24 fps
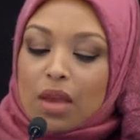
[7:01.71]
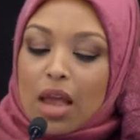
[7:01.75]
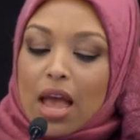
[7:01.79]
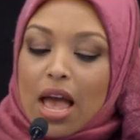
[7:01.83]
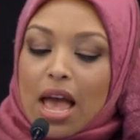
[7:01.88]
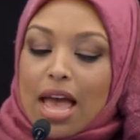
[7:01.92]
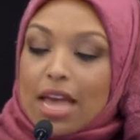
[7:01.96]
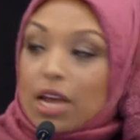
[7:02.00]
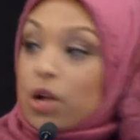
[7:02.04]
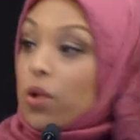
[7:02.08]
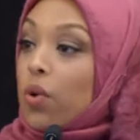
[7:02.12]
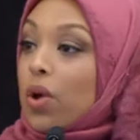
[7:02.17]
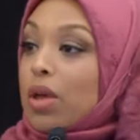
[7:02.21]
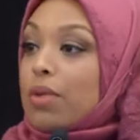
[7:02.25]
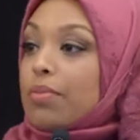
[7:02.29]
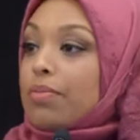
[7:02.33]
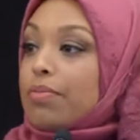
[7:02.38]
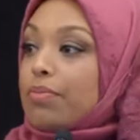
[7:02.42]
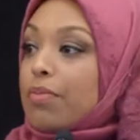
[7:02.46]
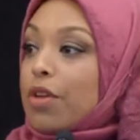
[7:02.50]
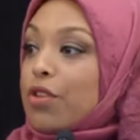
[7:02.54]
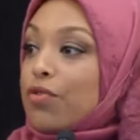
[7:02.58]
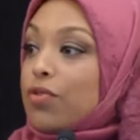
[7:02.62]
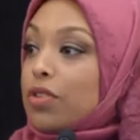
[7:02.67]
I
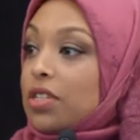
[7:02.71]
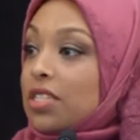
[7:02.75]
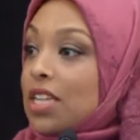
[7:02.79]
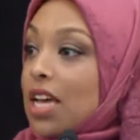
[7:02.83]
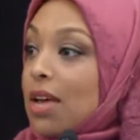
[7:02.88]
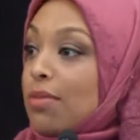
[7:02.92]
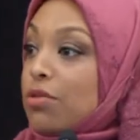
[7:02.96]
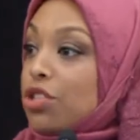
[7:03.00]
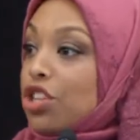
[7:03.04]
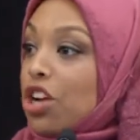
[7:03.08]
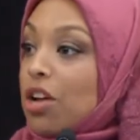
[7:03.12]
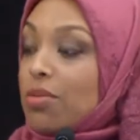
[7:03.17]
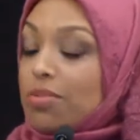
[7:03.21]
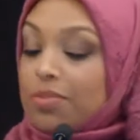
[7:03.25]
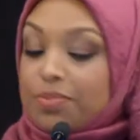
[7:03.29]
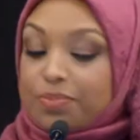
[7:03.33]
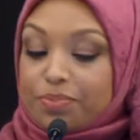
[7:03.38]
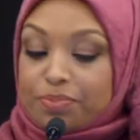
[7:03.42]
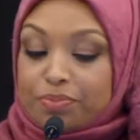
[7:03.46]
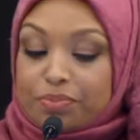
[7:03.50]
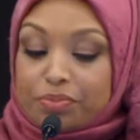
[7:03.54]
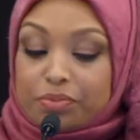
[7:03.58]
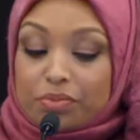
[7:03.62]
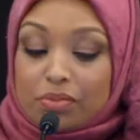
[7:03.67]
quit my full-time job.
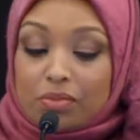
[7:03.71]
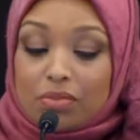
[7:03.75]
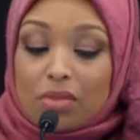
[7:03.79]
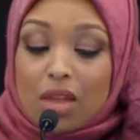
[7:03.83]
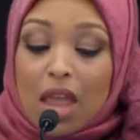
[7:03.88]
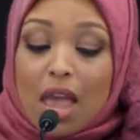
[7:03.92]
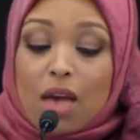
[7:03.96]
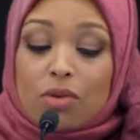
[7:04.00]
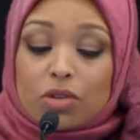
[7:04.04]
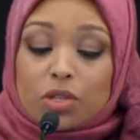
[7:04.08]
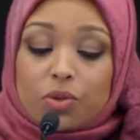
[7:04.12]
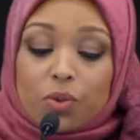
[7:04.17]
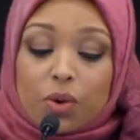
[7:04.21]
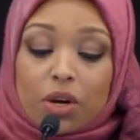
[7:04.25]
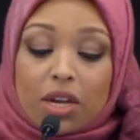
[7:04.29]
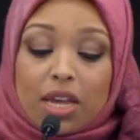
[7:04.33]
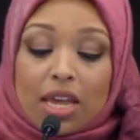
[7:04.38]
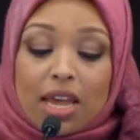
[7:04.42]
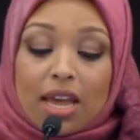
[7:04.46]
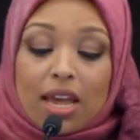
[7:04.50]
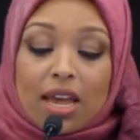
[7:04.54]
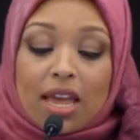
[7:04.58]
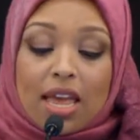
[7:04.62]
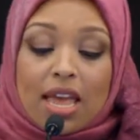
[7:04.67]
I was
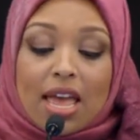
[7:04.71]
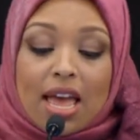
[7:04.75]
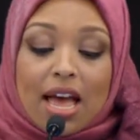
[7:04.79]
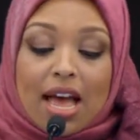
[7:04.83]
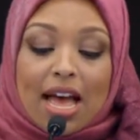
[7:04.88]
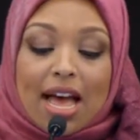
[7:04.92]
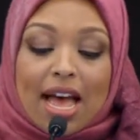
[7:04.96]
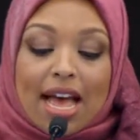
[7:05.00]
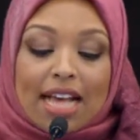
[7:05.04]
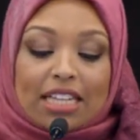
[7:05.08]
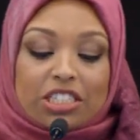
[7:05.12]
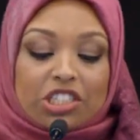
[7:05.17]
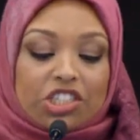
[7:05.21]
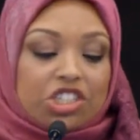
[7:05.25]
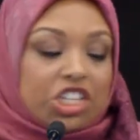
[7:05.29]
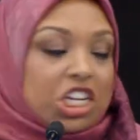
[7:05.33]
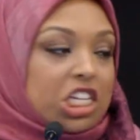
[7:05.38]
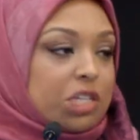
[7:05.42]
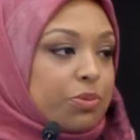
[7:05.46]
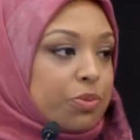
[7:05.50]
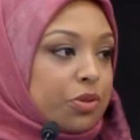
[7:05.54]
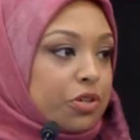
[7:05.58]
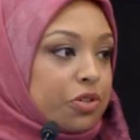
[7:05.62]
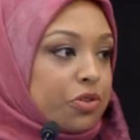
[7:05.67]
working as a
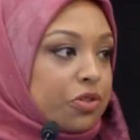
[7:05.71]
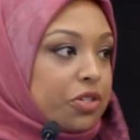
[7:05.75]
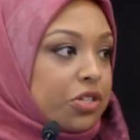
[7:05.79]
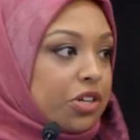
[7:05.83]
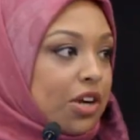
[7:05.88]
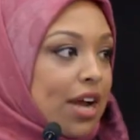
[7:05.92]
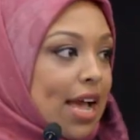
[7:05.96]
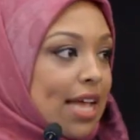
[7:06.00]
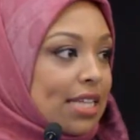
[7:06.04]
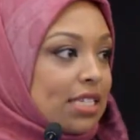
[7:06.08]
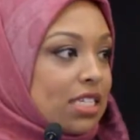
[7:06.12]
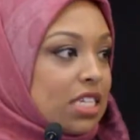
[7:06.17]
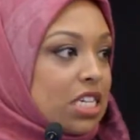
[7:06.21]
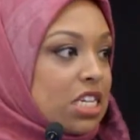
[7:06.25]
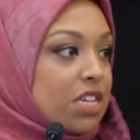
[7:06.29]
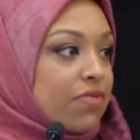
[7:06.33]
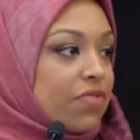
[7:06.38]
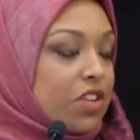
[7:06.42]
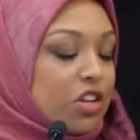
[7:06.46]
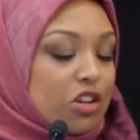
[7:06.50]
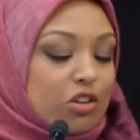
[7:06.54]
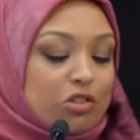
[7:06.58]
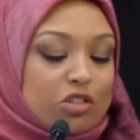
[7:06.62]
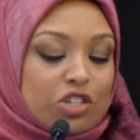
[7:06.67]
chase producer at
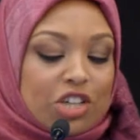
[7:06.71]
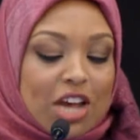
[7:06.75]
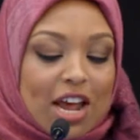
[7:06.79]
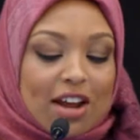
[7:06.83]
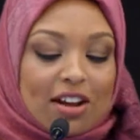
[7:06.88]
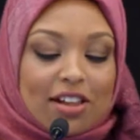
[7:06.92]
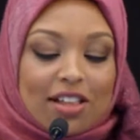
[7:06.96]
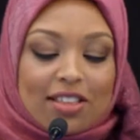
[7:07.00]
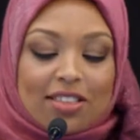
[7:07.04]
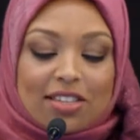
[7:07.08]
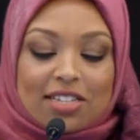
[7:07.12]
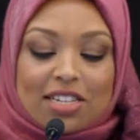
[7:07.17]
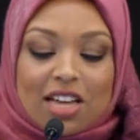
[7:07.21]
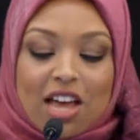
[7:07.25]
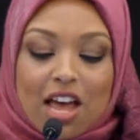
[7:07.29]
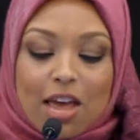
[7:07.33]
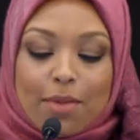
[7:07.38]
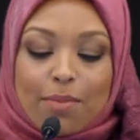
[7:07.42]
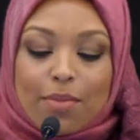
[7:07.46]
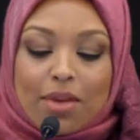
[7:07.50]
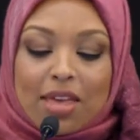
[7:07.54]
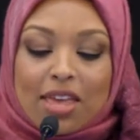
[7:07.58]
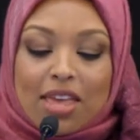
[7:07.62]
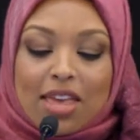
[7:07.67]
CTV News Channel at the
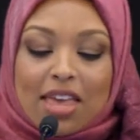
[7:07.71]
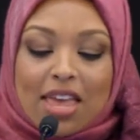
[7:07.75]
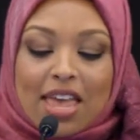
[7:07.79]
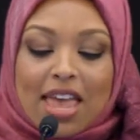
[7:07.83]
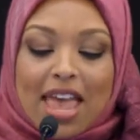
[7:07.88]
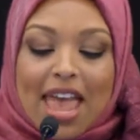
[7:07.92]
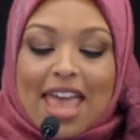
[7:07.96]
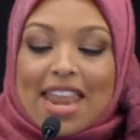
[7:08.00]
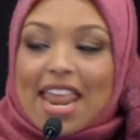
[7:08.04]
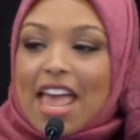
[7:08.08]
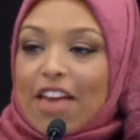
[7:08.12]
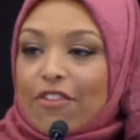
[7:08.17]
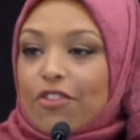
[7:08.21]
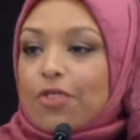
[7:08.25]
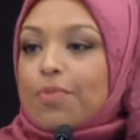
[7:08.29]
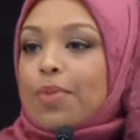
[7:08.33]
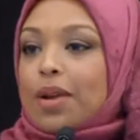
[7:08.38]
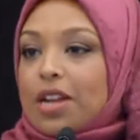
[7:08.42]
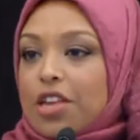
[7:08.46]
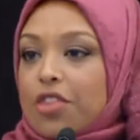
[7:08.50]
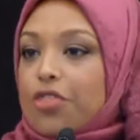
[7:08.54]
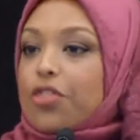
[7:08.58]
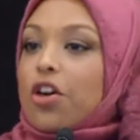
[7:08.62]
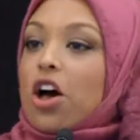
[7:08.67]
time. And
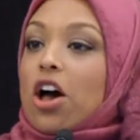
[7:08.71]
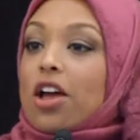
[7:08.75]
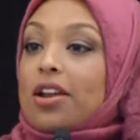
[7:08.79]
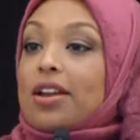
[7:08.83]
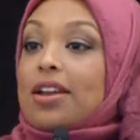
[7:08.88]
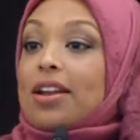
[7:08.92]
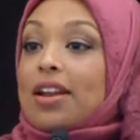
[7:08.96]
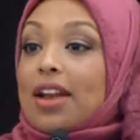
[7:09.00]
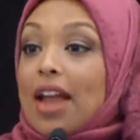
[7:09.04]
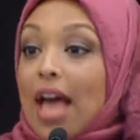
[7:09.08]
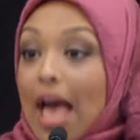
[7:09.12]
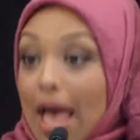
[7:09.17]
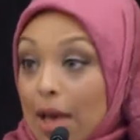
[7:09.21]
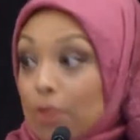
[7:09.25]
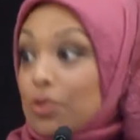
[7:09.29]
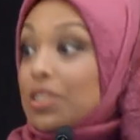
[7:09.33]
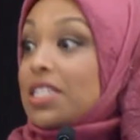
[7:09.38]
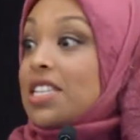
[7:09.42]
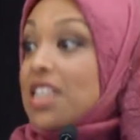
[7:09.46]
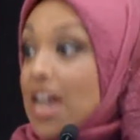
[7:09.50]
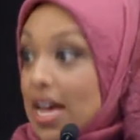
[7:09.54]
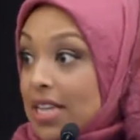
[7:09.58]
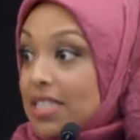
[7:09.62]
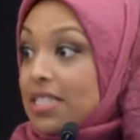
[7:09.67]
everybody thought I
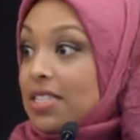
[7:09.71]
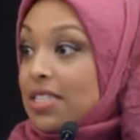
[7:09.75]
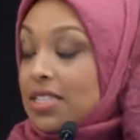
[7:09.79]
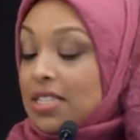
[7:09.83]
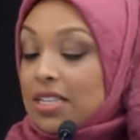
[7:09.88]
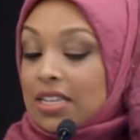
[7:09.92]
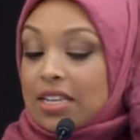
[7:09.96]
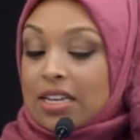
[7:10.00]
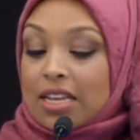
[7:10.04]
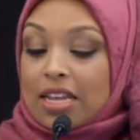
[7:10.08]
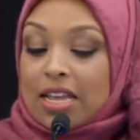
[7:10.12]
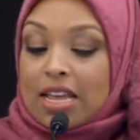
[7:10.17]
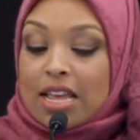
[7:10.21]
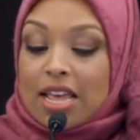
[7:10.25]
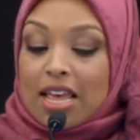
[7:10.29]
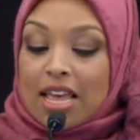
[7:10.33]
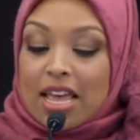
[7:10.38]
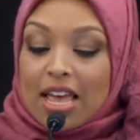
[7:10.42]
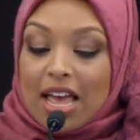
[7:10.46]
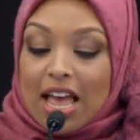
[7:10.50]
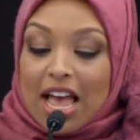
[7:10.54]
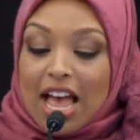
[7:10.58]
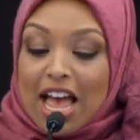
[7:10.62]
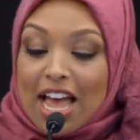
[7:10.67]
was nuts.
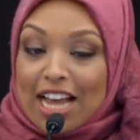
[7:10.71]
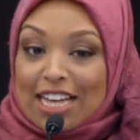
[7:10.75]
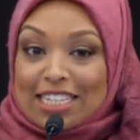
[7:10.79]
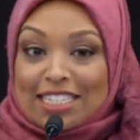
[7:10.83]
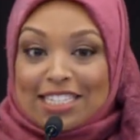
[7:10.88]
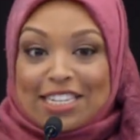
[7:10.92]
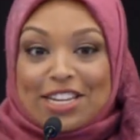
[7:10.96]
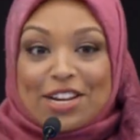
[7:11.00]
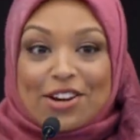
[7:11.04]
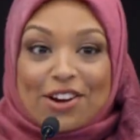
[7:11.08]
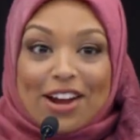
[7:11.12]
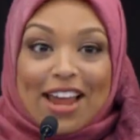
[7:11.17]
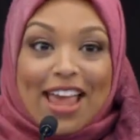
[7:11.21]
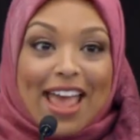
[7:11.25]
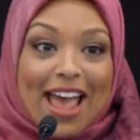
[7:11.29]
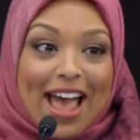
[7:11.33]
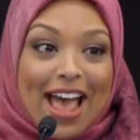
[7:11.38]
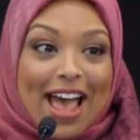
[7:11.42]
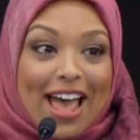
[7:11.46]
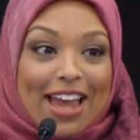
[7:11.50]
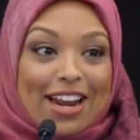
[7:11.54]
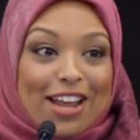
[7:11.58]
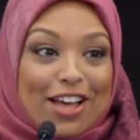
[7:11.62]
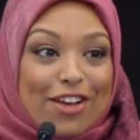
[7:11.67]
Because here I
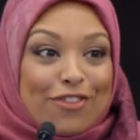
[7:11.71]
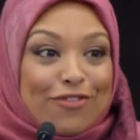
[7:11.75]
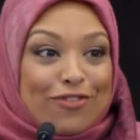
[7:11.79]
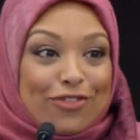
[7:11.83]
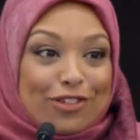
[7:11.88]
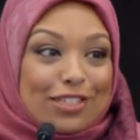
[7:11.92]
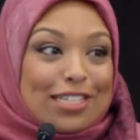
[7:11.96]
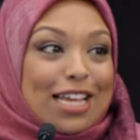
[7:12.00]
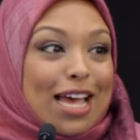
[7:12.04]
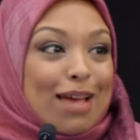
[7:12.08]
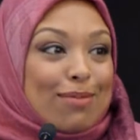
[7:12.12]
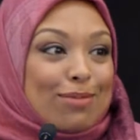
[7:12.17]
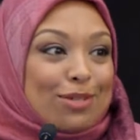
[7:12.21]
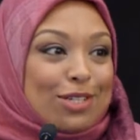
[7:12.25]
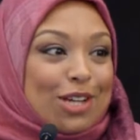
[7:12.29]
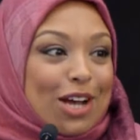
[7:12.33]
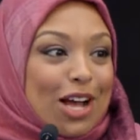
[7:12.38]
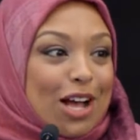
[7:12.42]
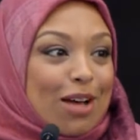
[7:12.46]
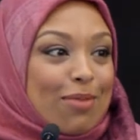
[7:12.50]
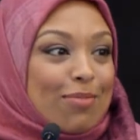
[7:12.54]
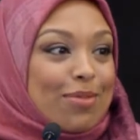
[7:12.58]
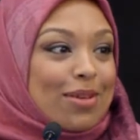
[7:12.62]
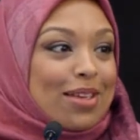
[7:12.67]
had a full-time
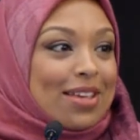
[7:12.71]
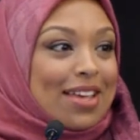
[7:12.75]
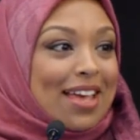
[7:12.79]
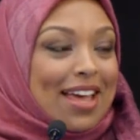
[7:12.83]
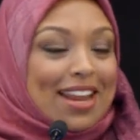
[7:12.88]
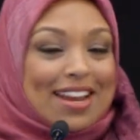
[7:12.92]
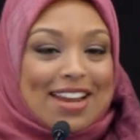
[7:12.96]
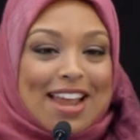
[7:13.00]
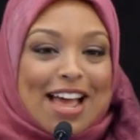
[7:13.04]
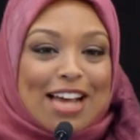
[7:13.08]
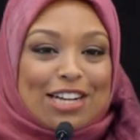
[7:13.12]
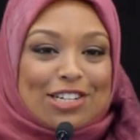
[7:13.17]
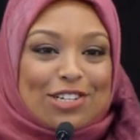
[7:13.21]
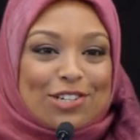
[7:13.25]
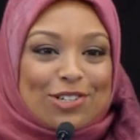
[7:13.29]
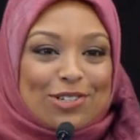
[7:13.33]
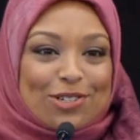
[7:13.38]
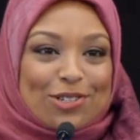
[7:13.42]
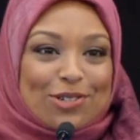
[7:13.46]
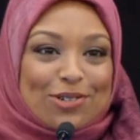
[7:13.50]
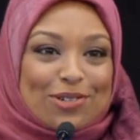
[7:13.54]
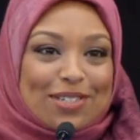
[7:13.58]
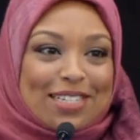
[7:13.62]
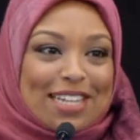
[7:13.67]
job at a national
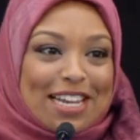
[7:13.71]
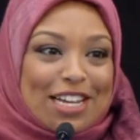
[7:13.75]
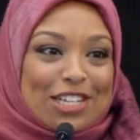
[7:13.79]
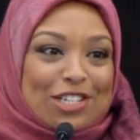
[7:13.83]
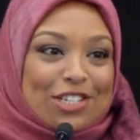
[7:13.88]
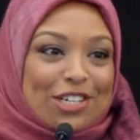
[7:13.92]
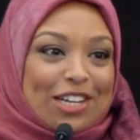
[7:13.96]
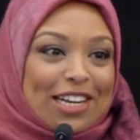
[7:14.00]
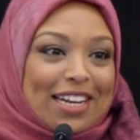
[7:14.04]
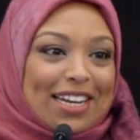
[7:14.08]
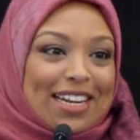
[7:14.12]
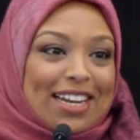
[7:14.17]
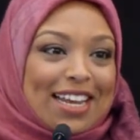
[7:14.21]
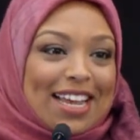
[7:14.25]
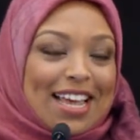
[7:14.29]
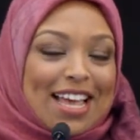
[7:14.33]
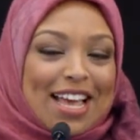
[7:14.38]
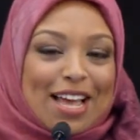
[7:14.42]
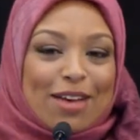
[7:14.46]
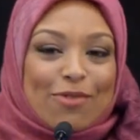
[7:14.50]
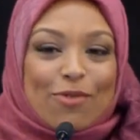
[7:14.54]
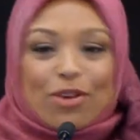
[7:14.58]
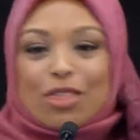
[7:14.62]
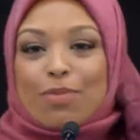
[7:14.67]
news station
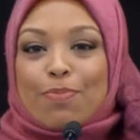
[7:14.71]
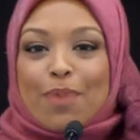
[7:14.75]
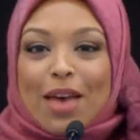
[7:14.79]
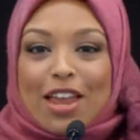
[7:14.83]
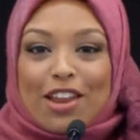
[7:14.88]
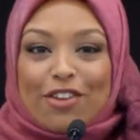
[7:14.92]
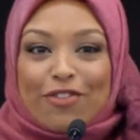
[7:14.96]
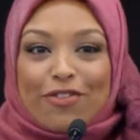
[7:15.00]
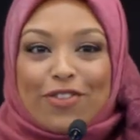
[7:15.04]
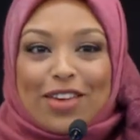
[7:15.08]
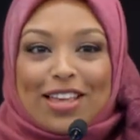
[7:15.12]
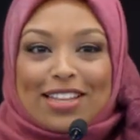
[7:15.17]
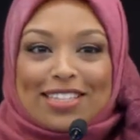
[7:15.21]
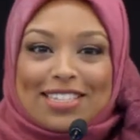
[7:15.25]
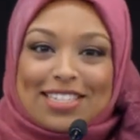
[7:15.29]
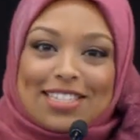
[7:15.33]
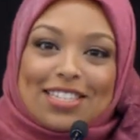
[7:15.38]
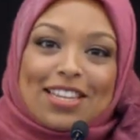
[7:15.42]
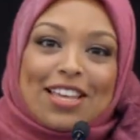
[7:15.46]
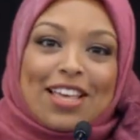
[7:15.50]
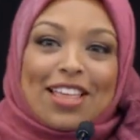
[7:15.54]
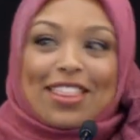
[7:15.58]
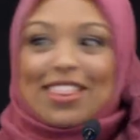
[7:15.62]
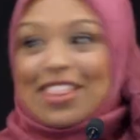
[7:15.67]
with
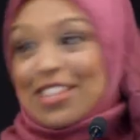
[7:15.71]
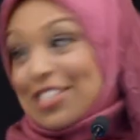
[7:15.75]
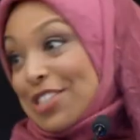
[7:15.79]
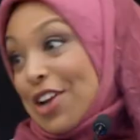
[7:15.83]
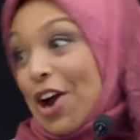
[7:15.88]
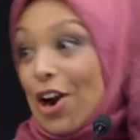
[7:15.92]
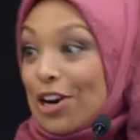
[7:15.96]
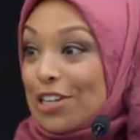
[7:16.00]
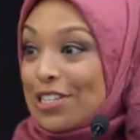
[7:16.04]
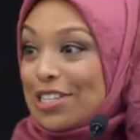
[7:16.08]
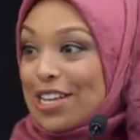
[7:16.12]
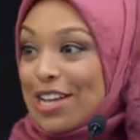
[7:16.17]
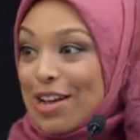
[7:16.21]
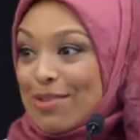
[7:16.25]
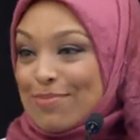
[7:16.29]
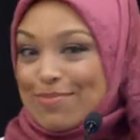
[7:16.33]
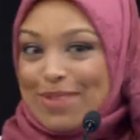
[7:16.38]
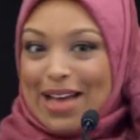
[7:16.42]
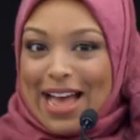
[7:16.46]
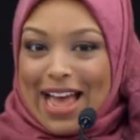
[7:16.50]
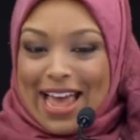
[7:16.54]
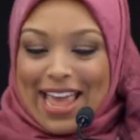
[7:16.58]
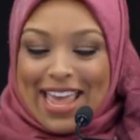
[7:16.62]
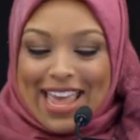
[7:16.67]
benefits. It's hard to come
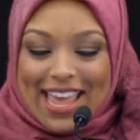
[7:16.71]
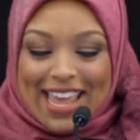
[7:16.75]
by.